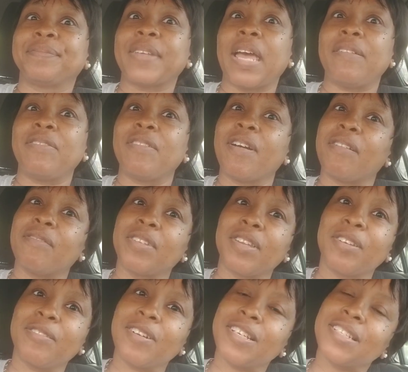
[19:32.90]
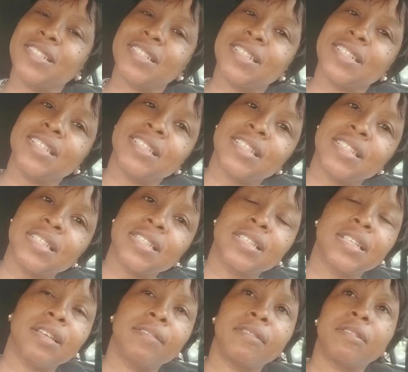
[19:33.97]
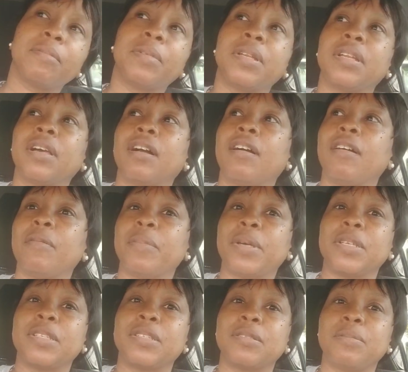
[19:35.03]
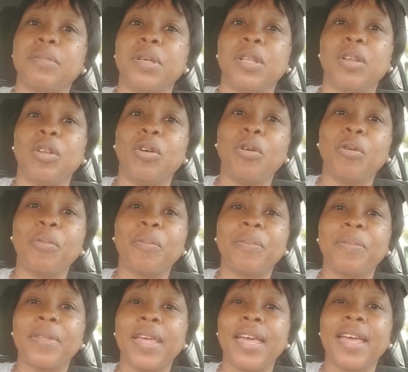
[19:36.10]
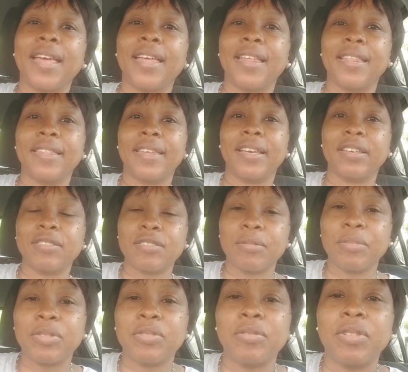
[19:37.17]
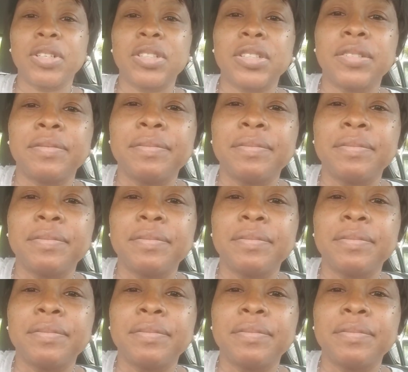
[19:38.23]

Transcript: If you have any questions, leave them in the comments below. Thank you so much for watching.